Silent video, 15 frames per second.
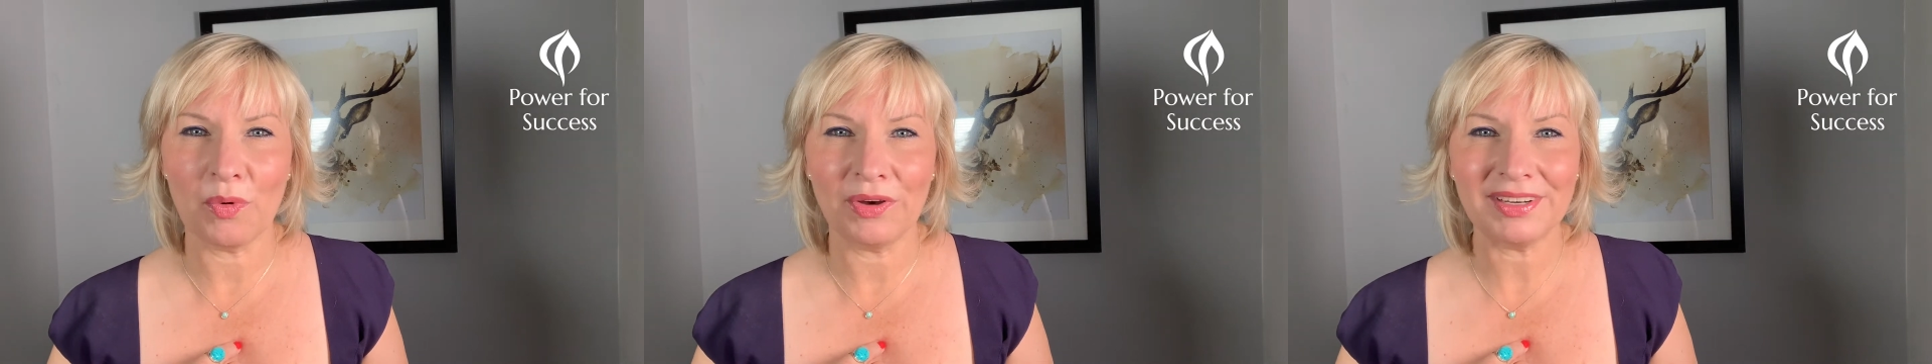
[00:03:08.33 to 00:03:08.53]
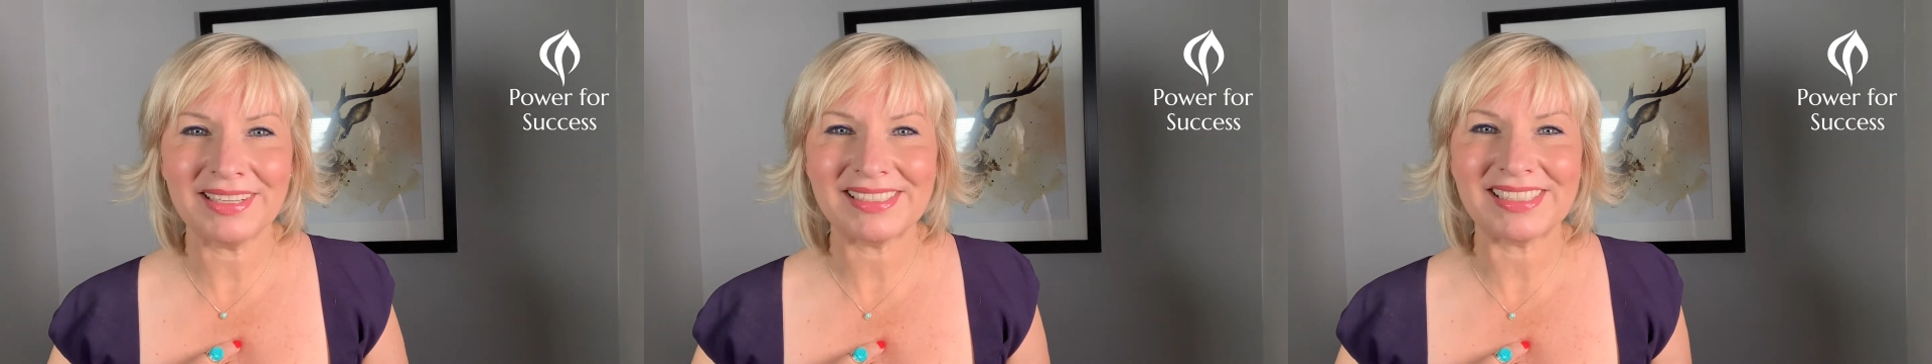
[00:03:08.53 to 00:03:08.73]

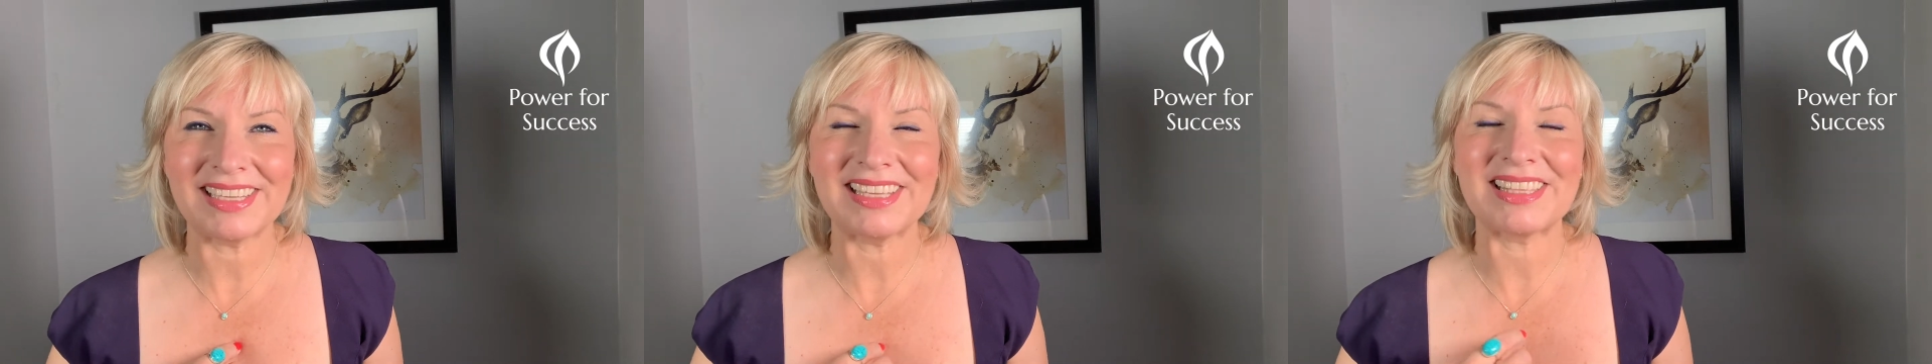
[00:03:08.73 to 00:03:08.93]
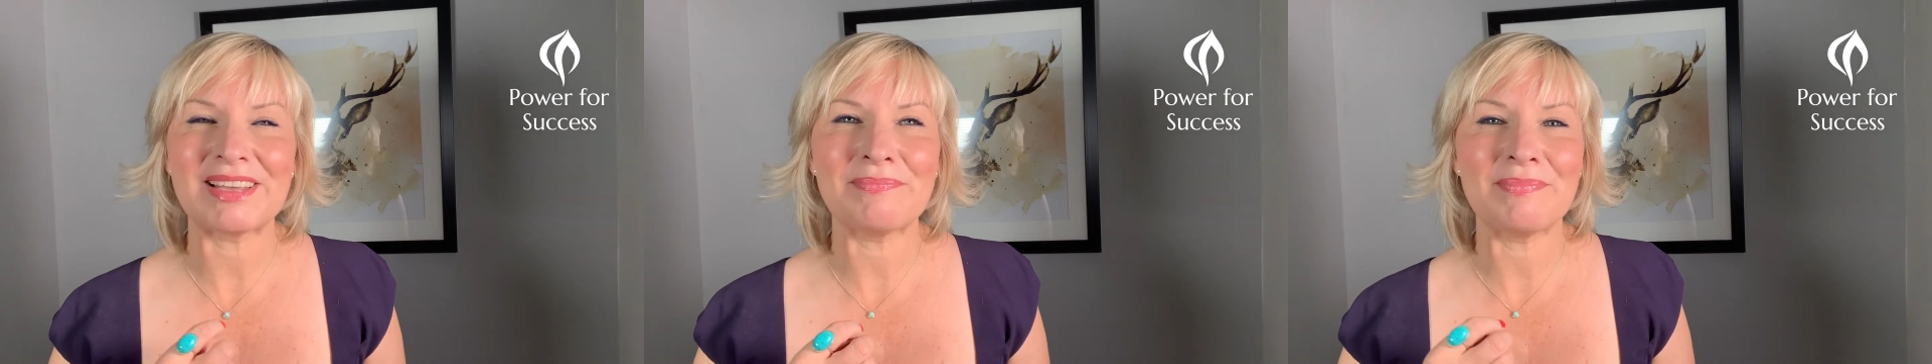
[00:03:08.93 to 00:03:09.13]
What is
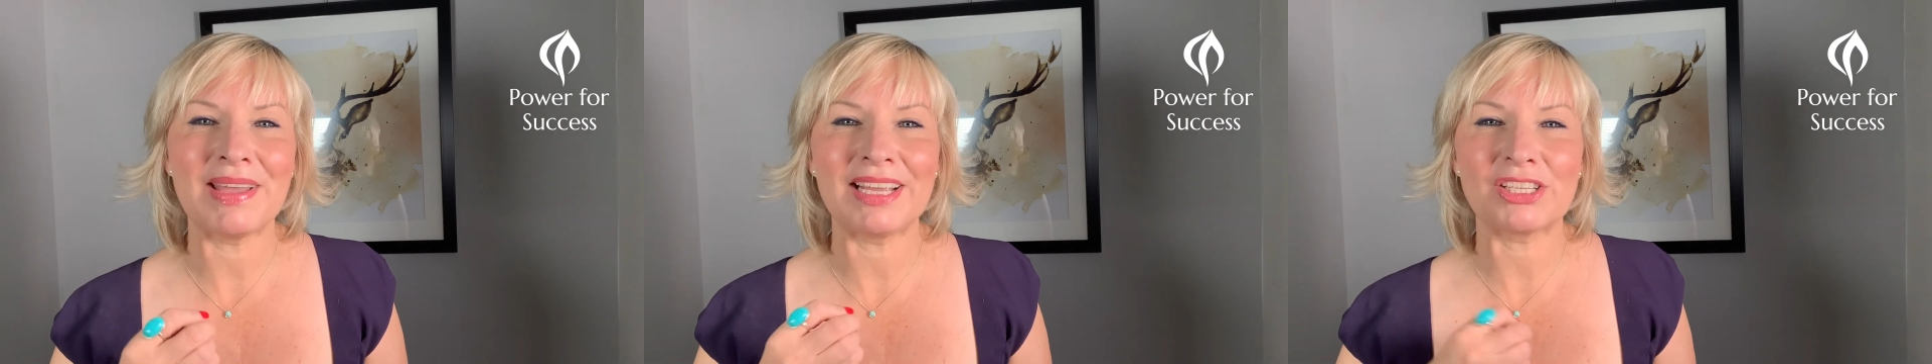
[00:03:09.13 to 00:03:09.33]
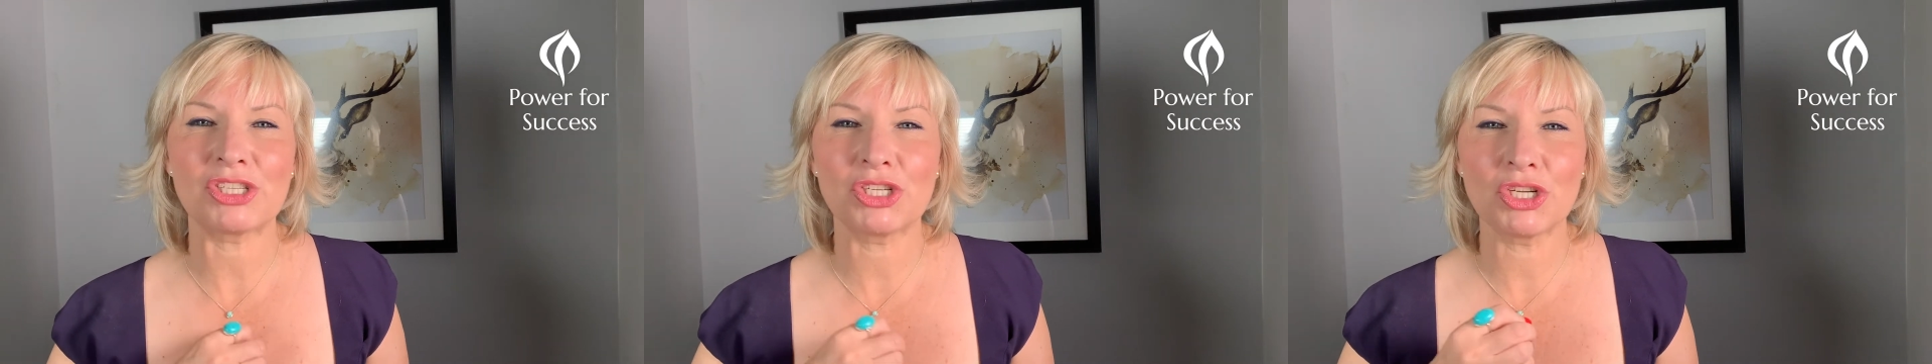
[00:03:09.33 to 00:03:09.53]
it that
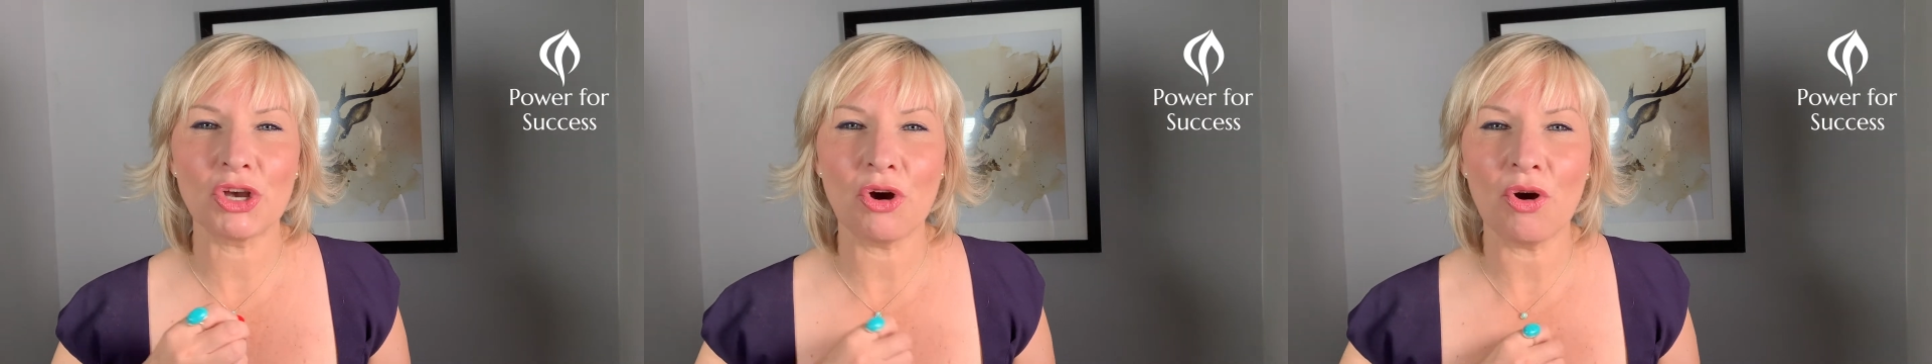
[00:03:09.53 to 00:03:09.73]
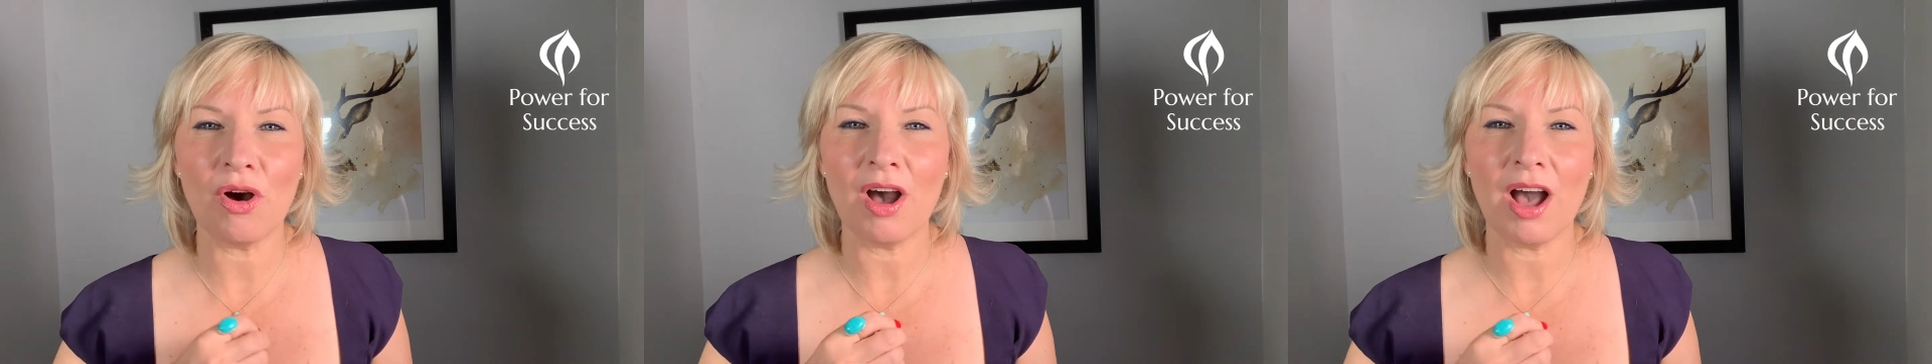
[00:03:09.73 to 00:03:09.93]
makes
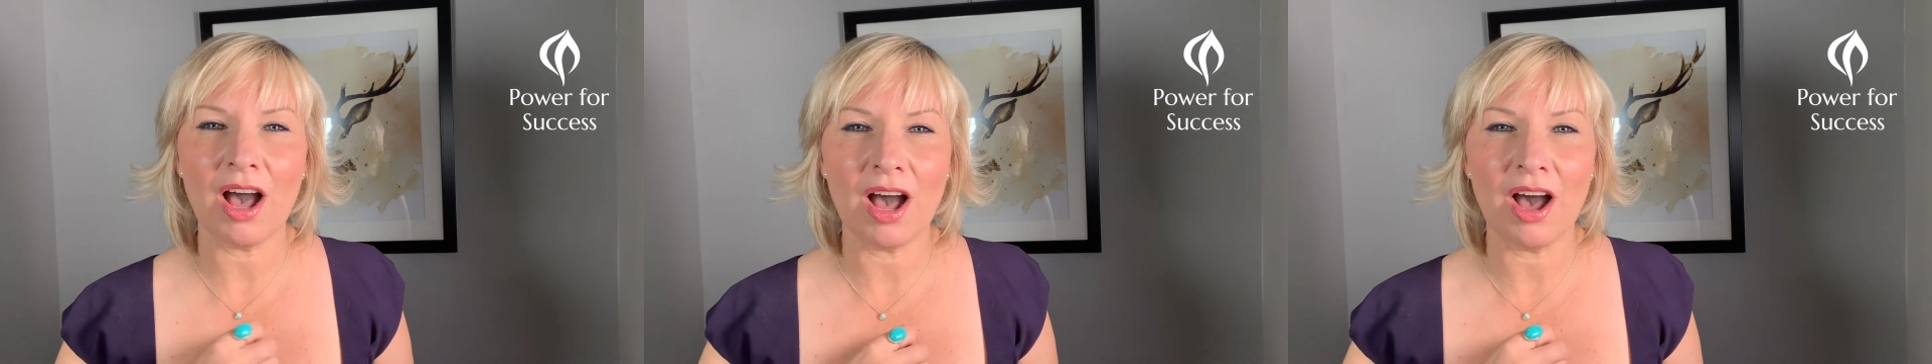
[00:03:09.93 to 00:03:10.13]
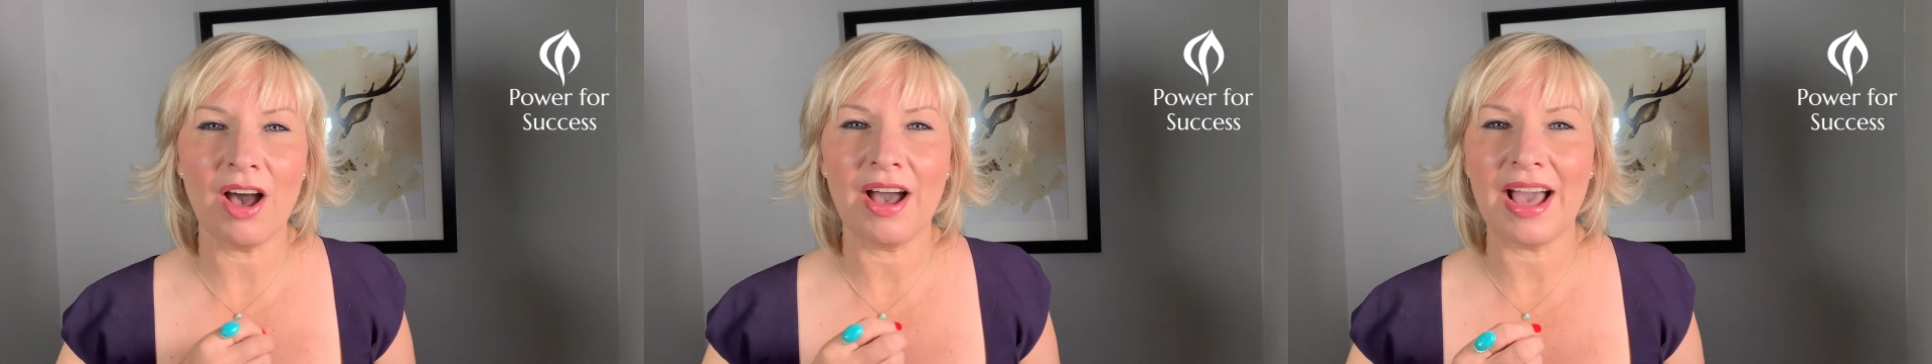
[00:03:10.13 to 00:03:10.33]
your
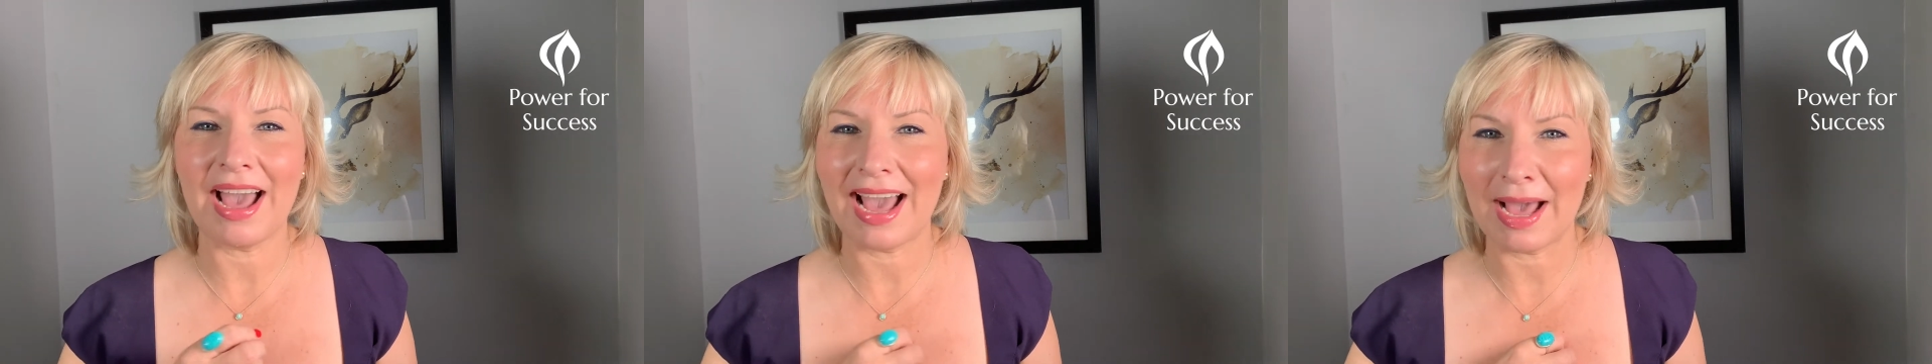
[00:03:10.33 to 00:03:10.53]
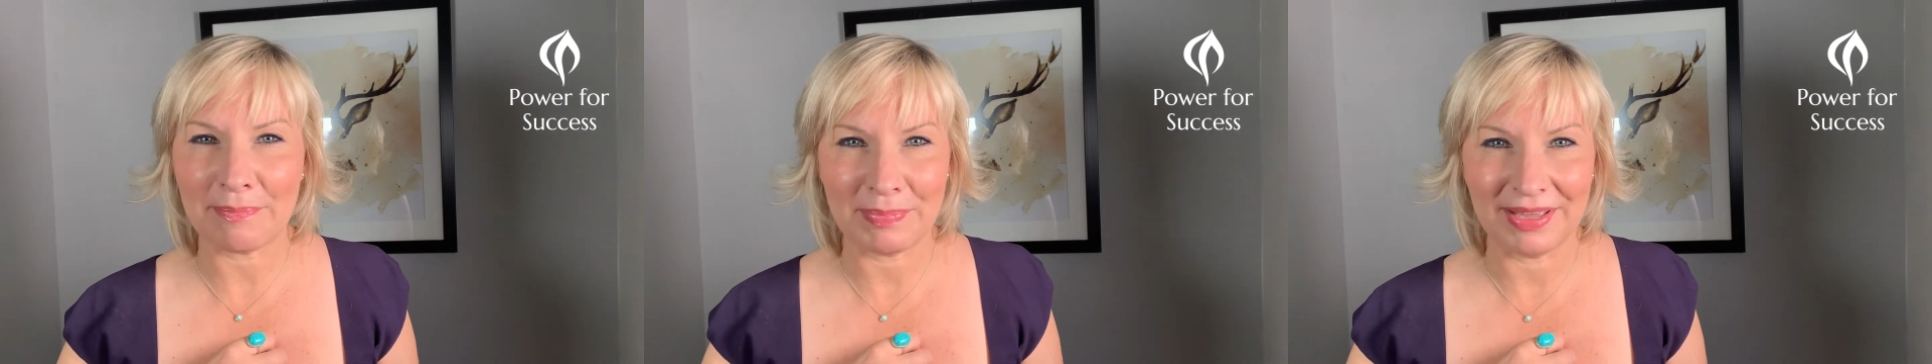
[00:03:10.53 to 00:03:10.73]
heart
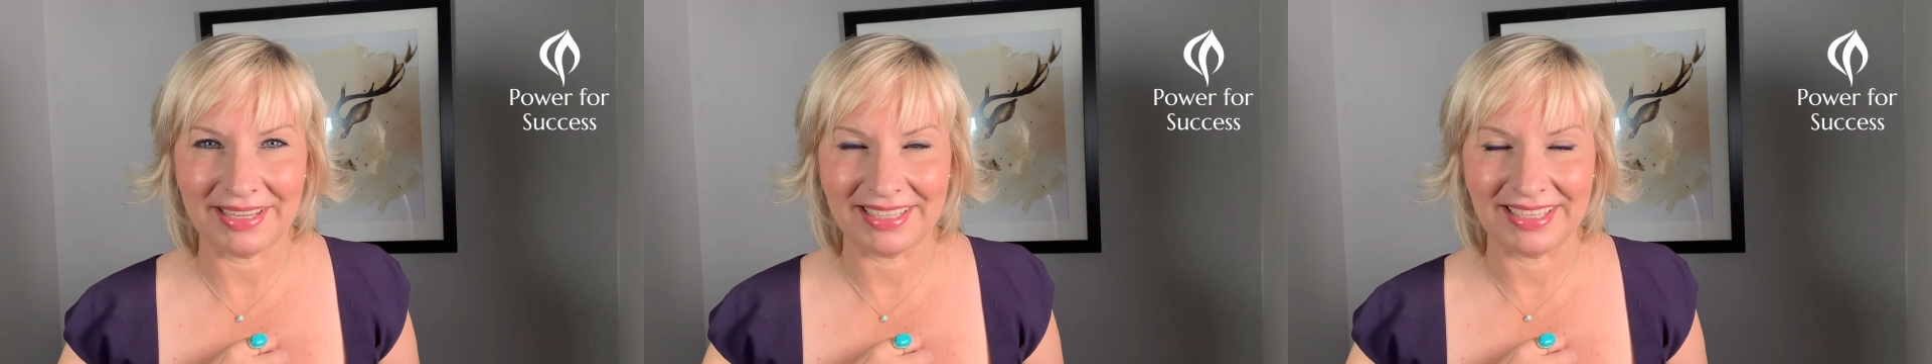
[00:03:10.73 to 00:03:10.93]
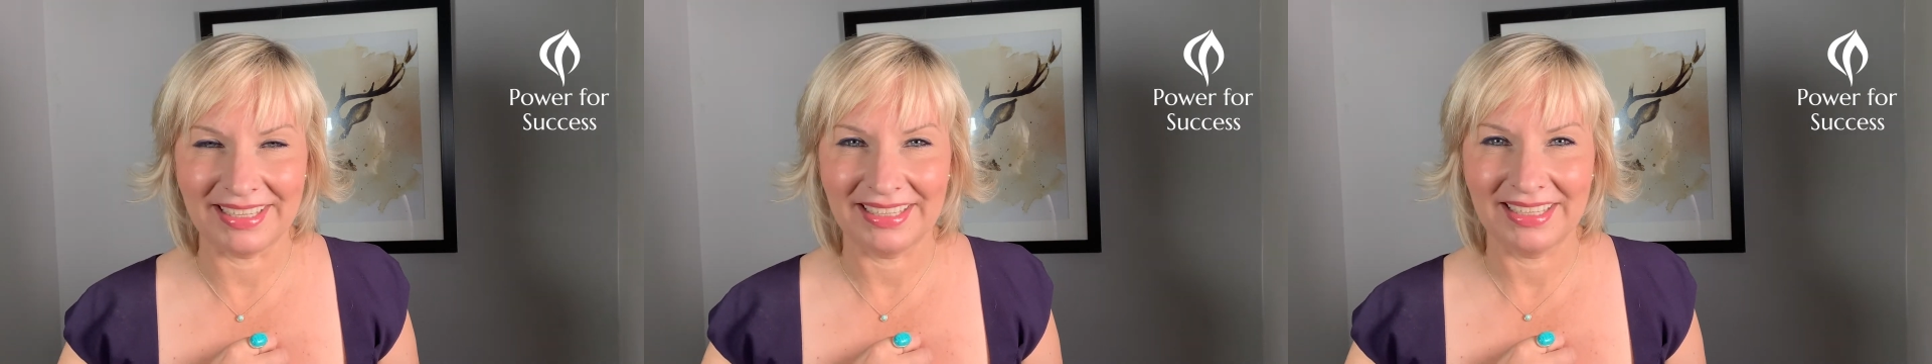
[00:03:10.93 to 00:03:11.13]
happy?